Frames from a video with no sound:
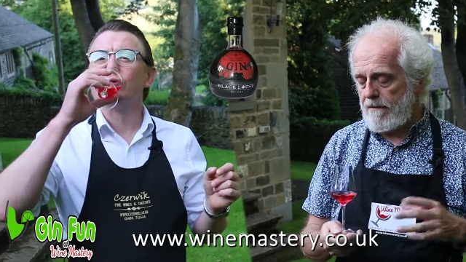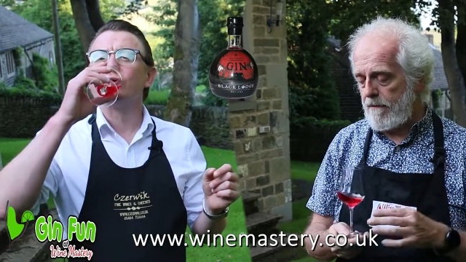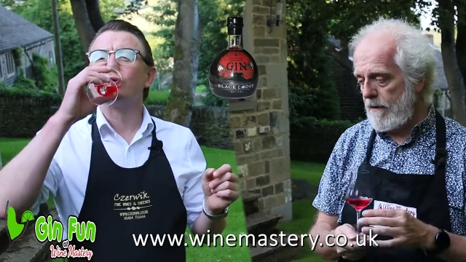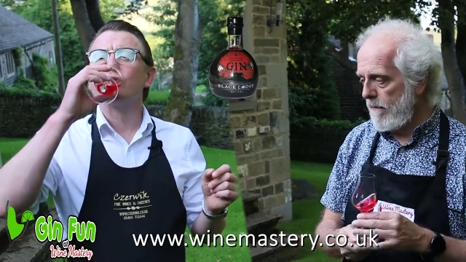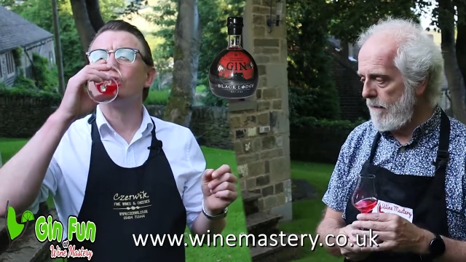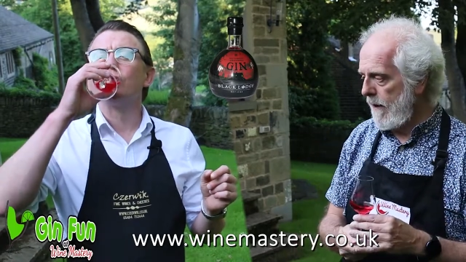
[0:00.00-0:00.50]
Speaker 1: pepper
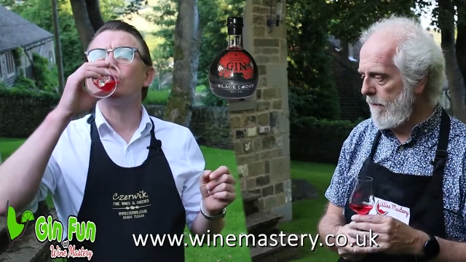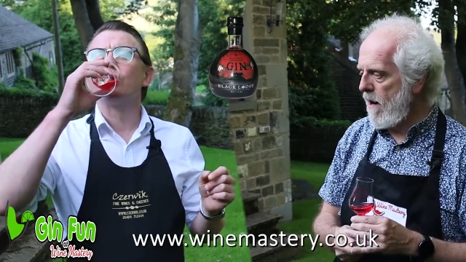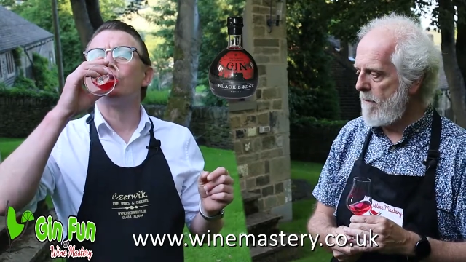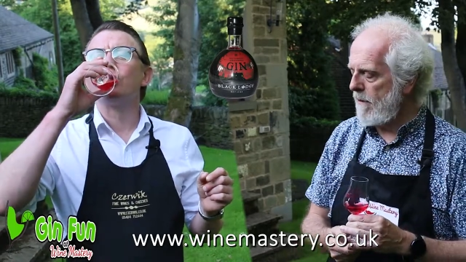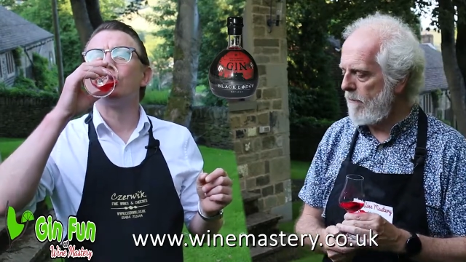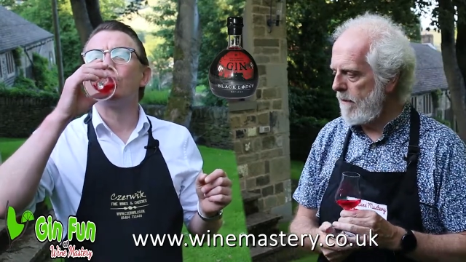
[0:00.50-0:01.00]
we it
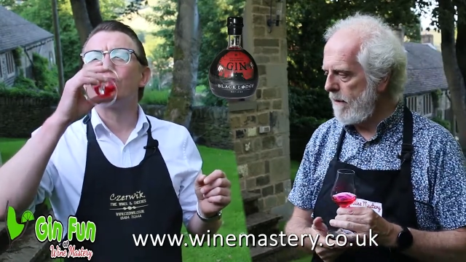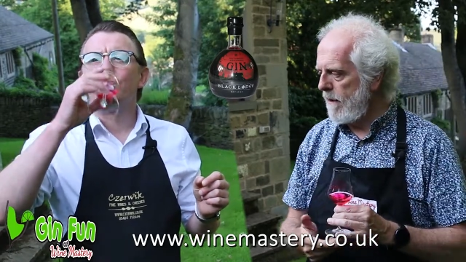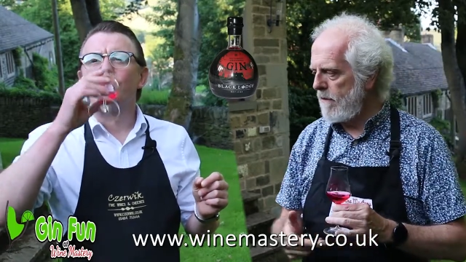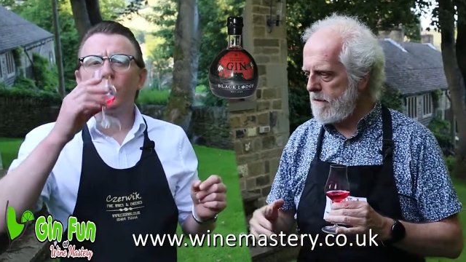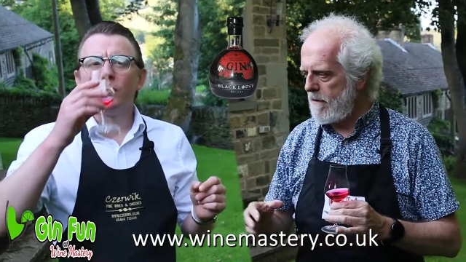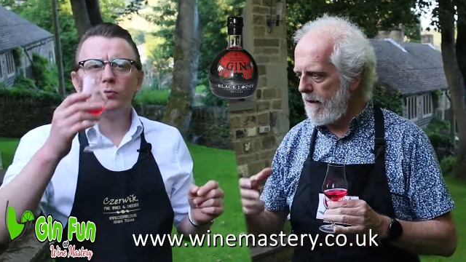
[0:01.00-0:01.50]
might be one of
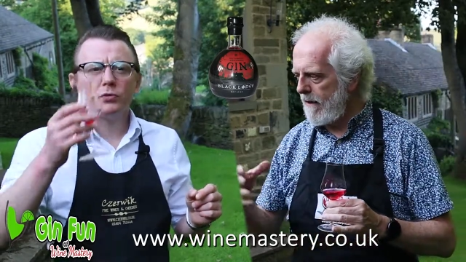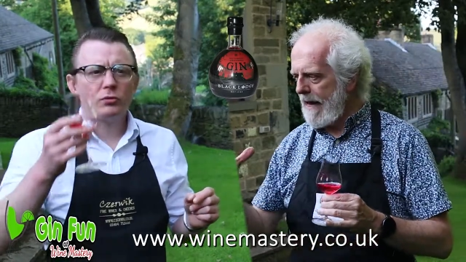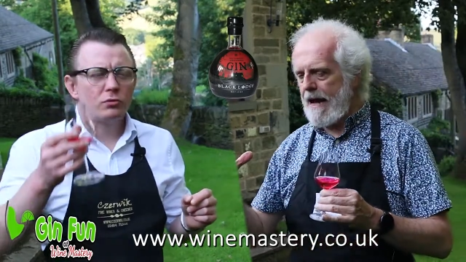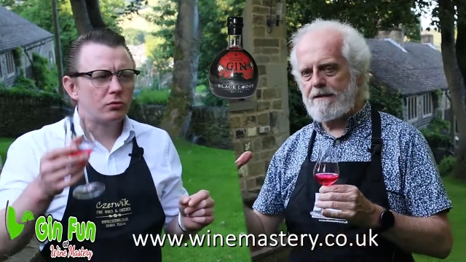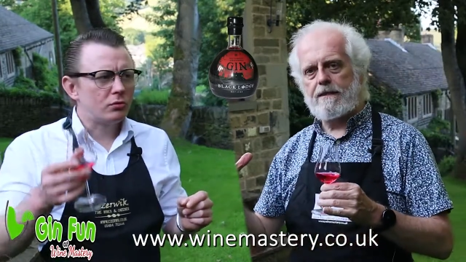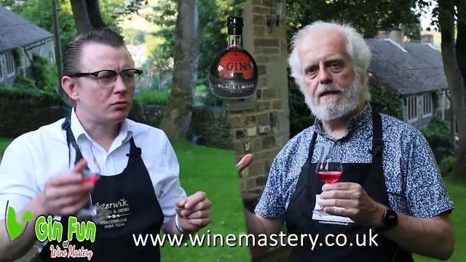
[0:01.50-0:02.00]
those like the
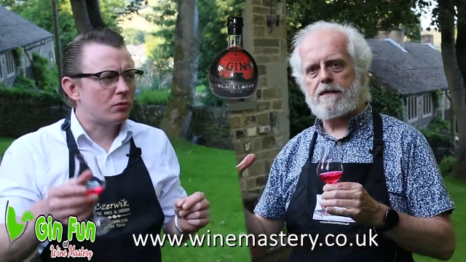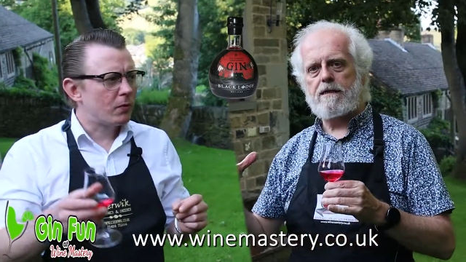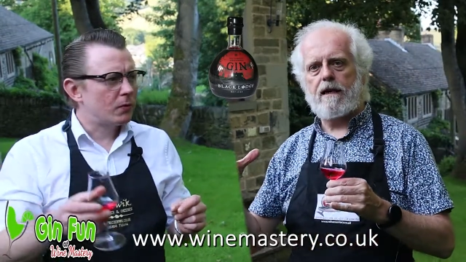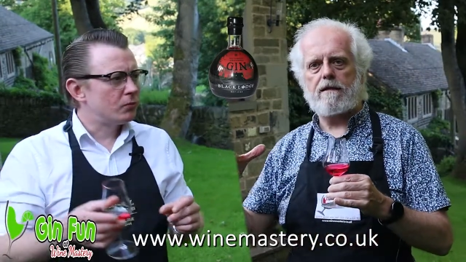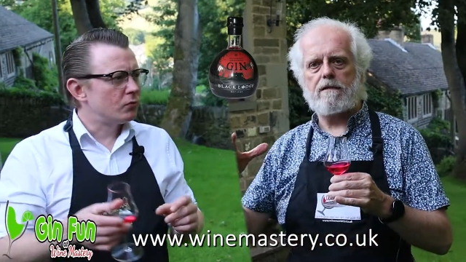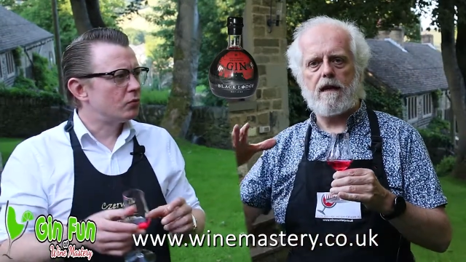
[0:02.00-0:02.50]
catalyst
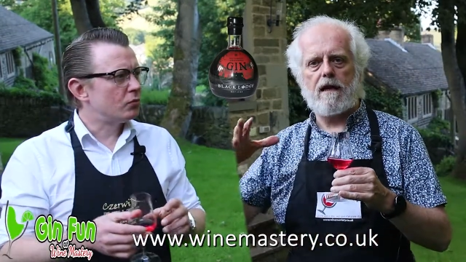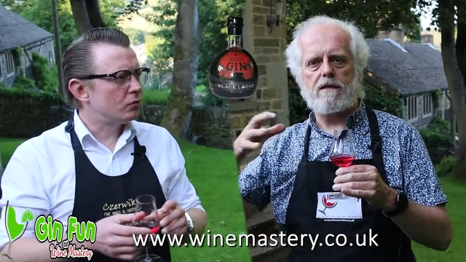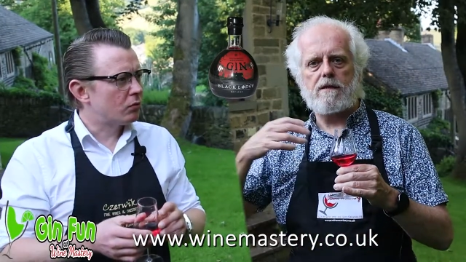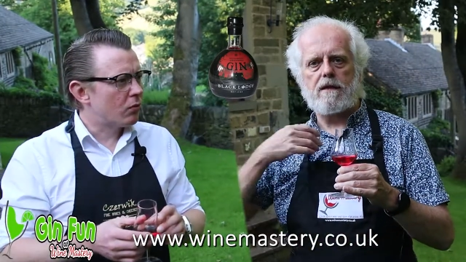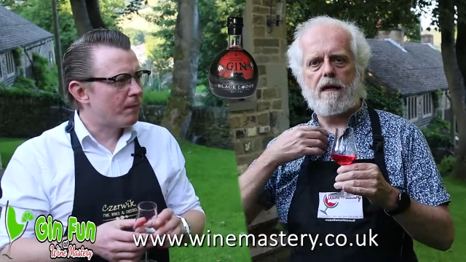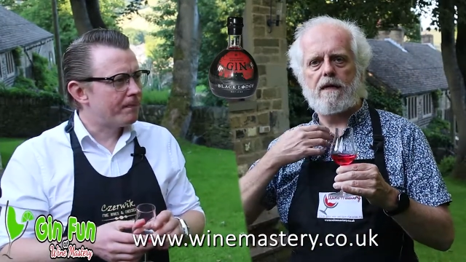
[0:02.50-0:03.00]
that is
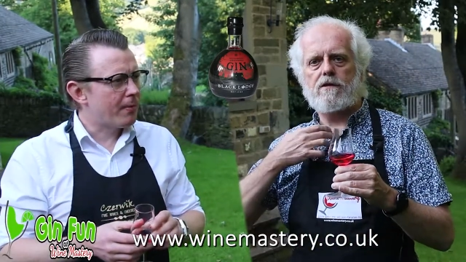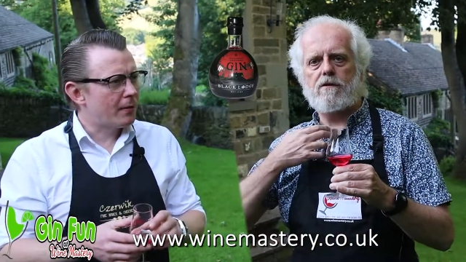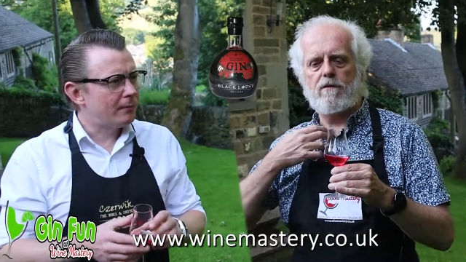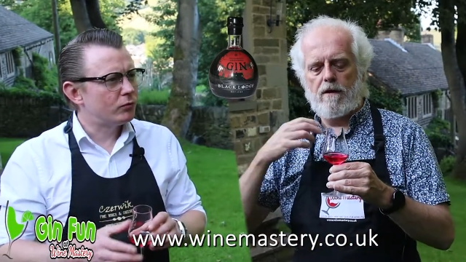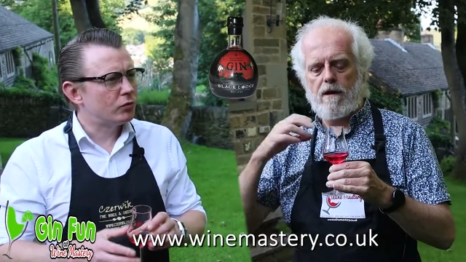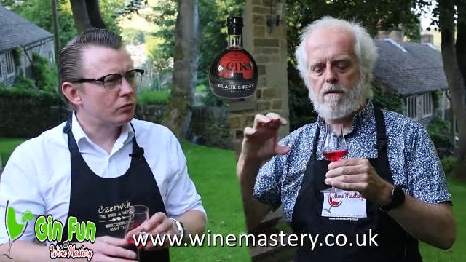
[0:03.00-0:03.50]
it's it's
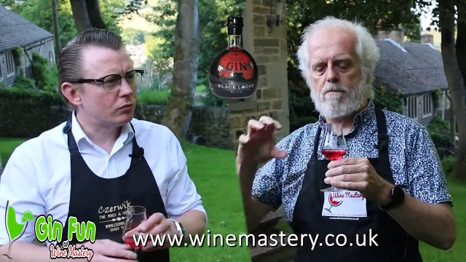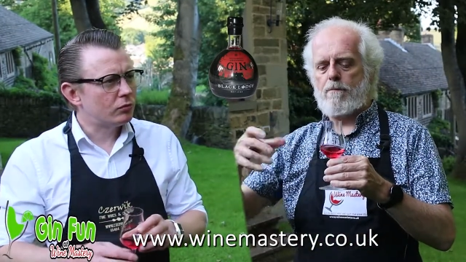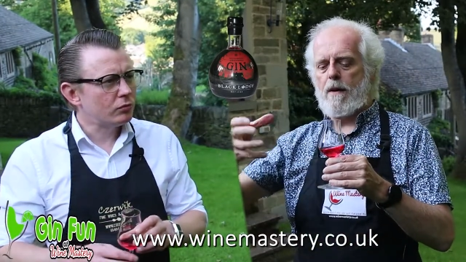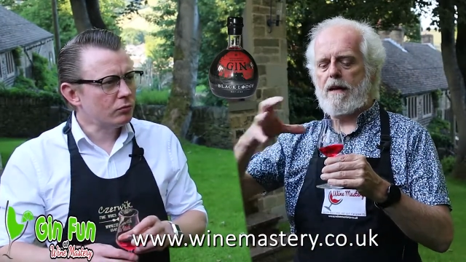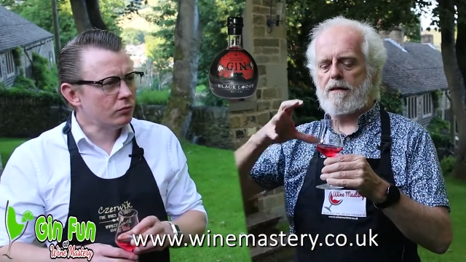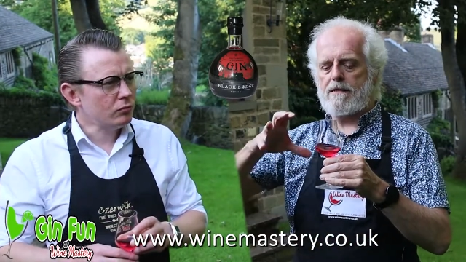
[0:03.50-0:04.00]
sort of
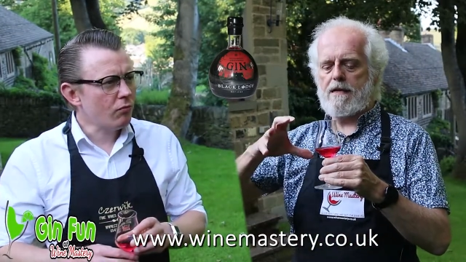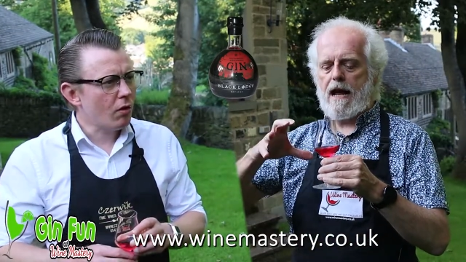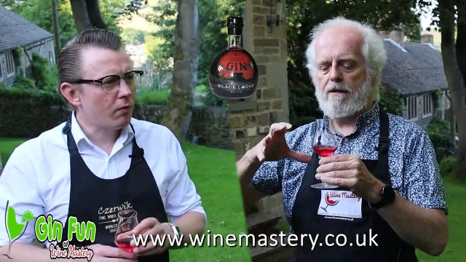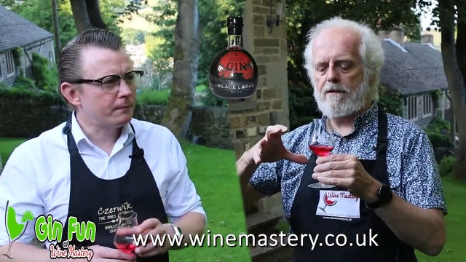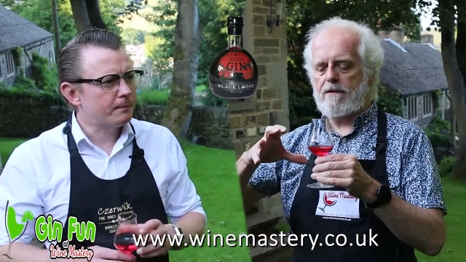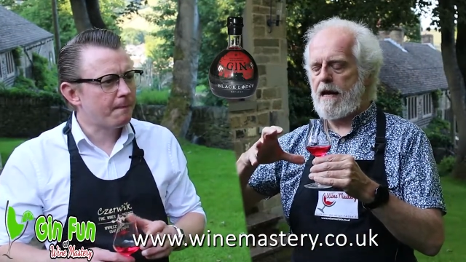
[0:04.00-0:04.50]
balanced
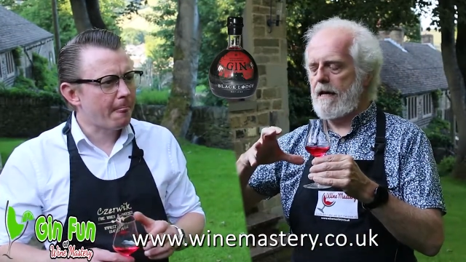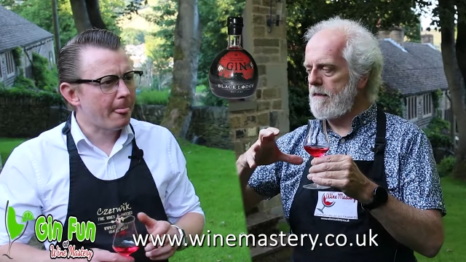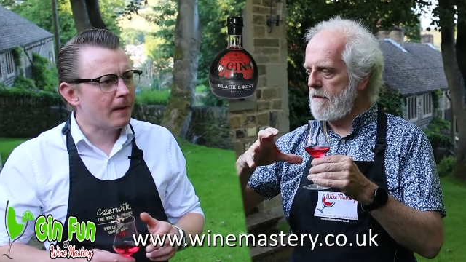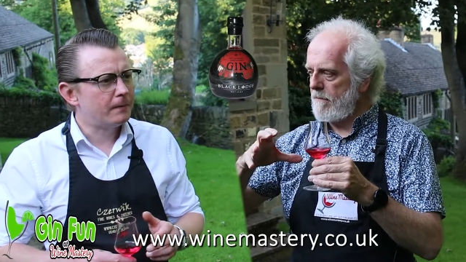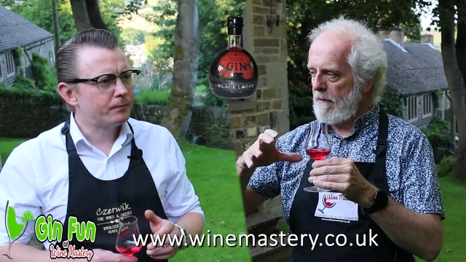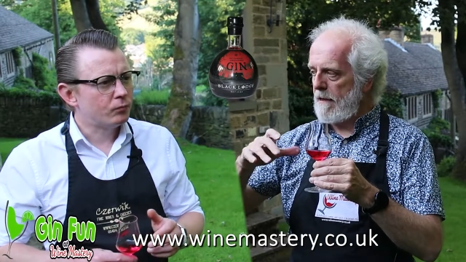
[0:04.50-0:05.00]
out the taste and